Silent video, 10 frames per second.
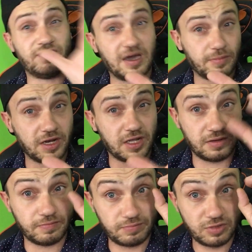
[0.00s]
vibrating.
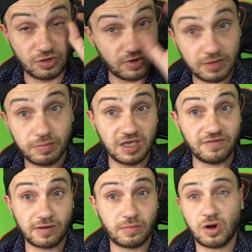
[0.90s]
Correct me
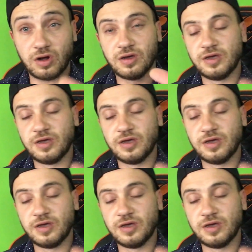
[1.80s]
if I'm wrong.